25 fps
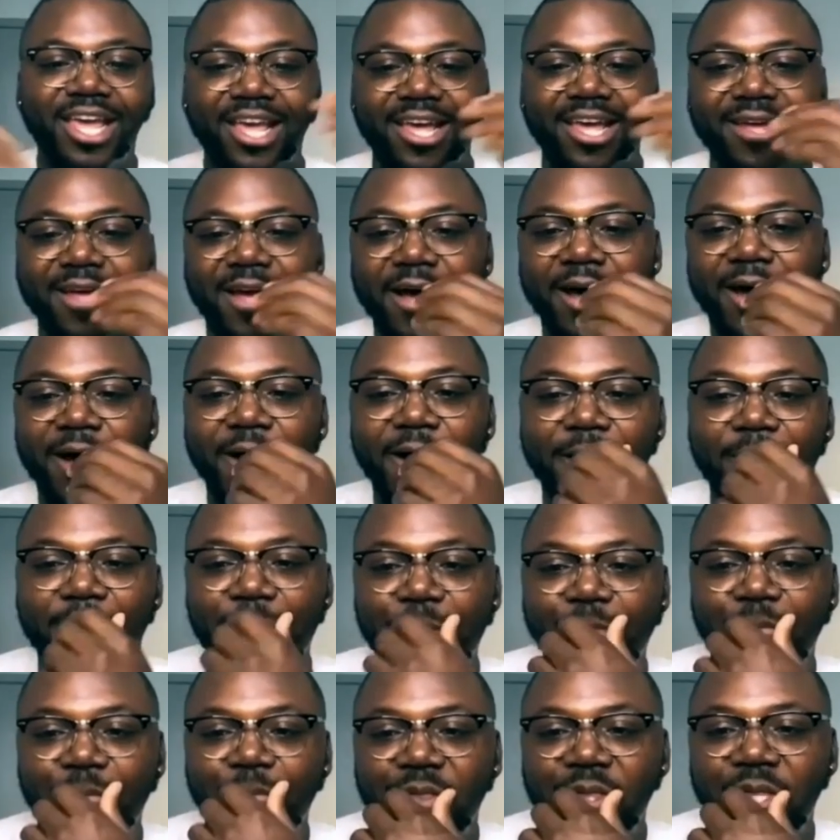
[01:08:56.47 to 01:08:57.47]
Uh, yeah
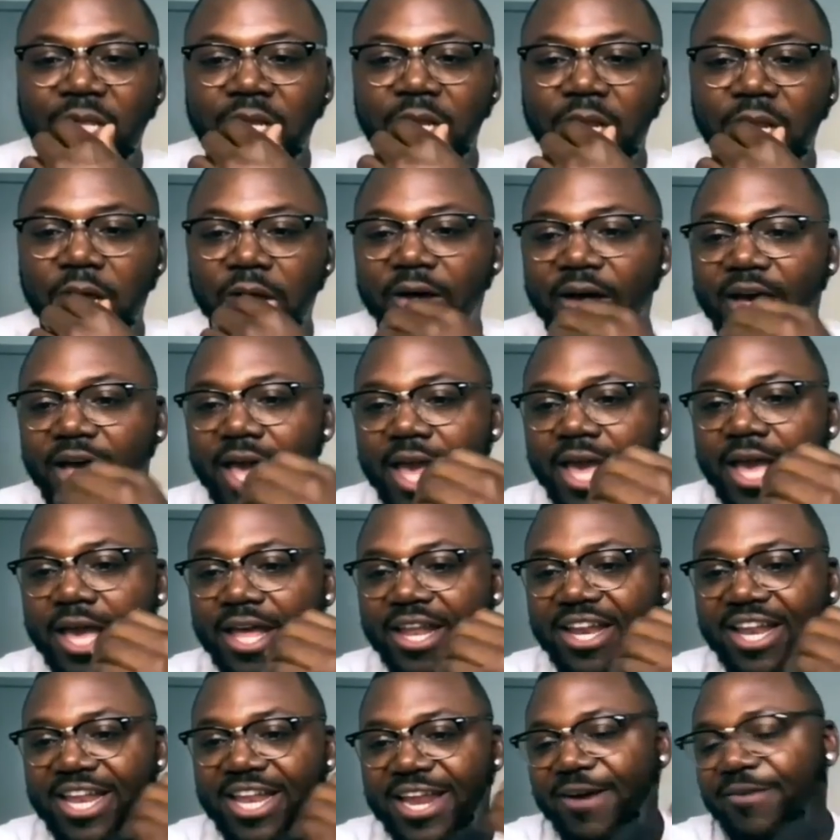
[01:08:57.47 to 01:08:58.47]
you know and
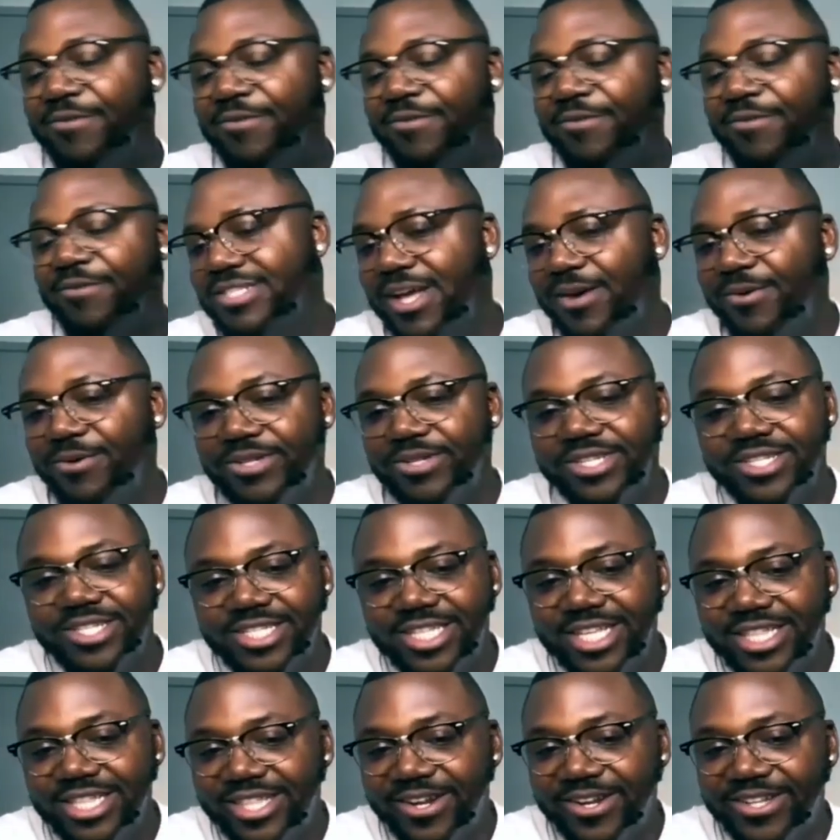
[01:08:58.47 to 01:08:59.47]
then i was just i would just sit
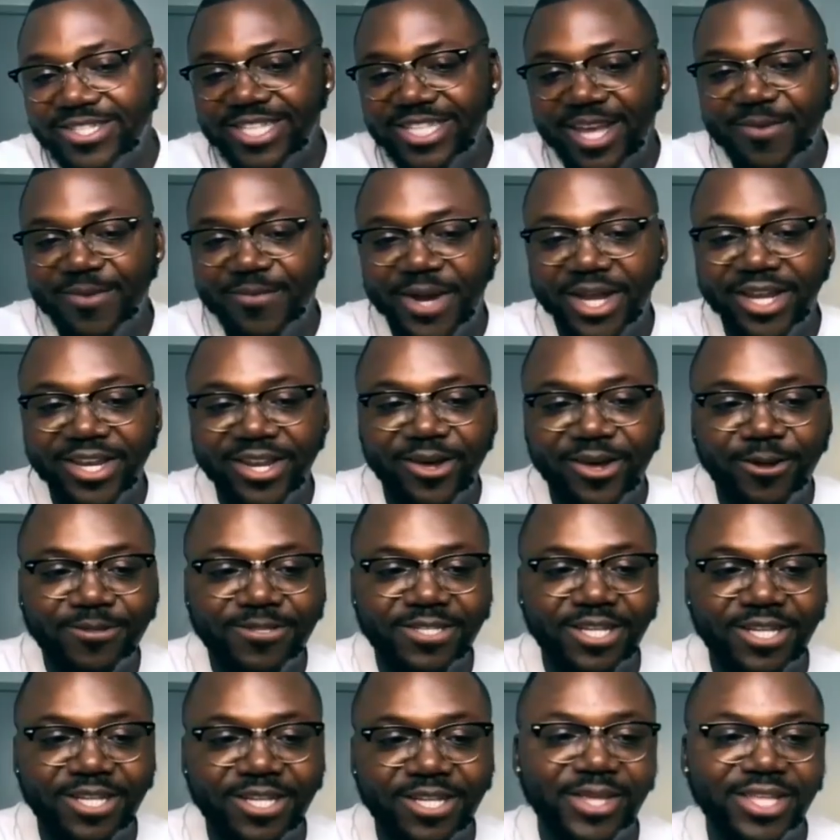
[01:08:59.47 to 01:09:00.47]
there take my notes
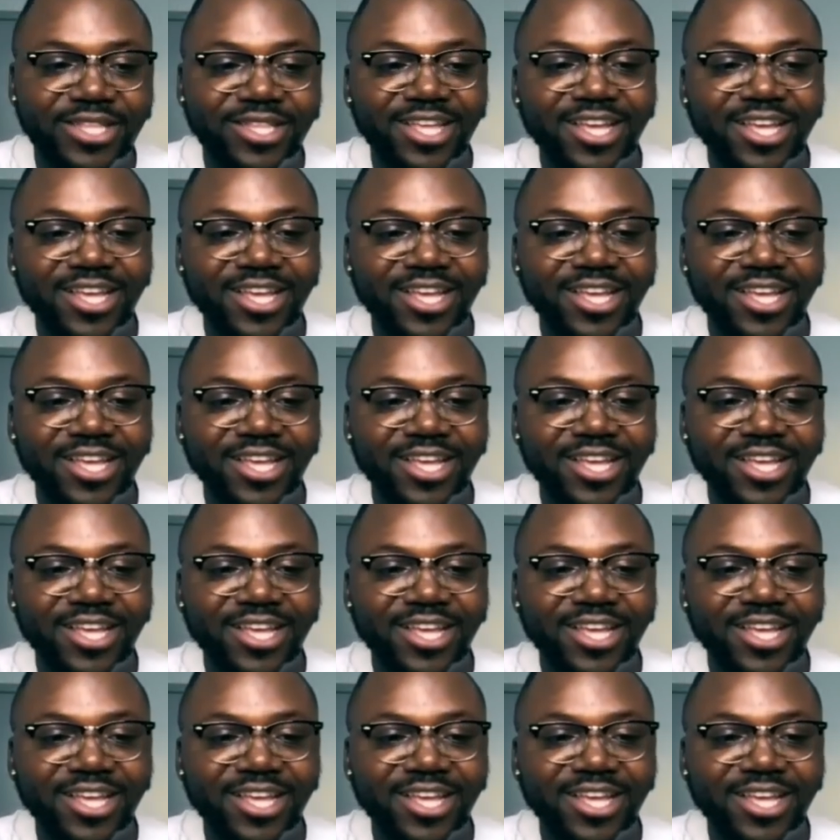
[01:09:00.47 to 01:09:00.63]
i'd be